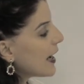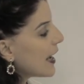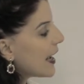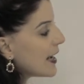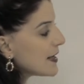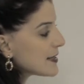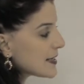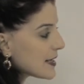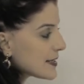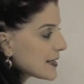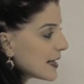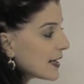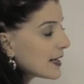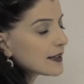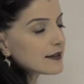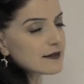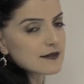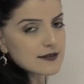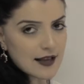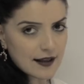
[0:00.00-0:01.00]
as a
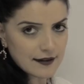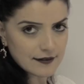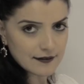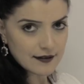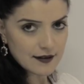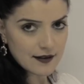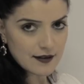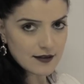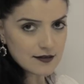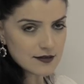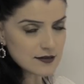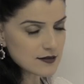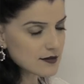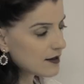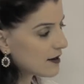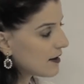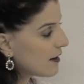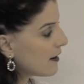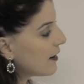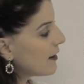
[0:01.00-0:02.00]
second sentence,
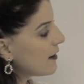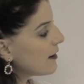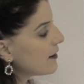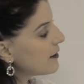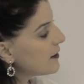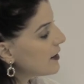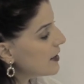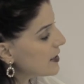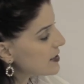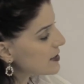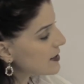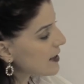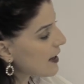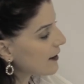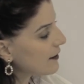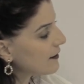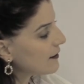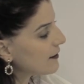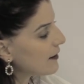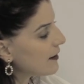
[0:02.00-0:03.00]
this
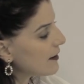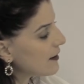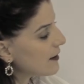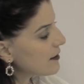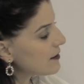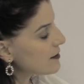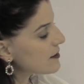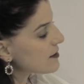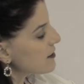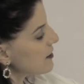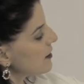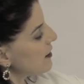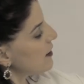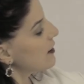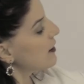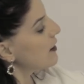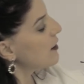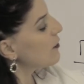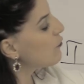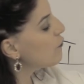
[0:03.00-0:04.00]
sentence
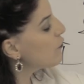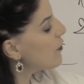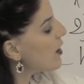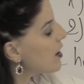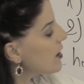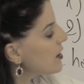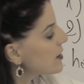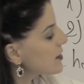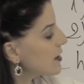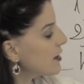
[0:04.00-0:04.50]
was